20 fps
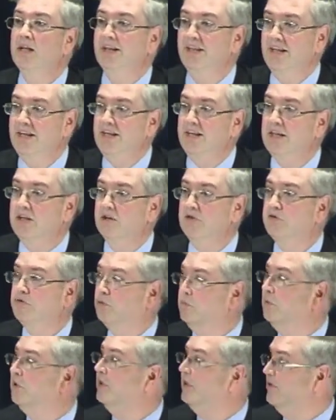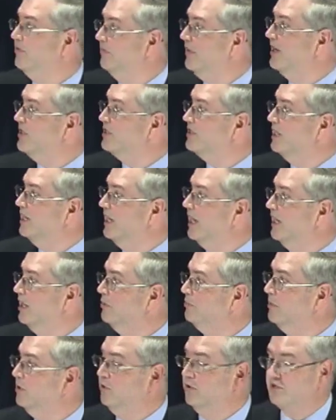leads, will investigate
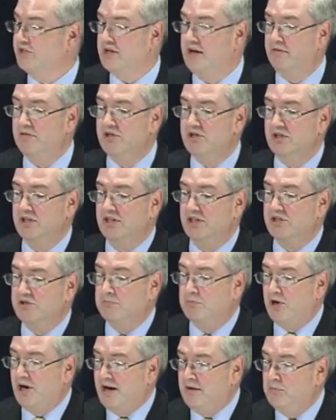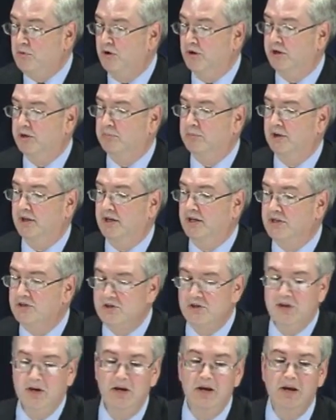it, because obviously the spot marketplace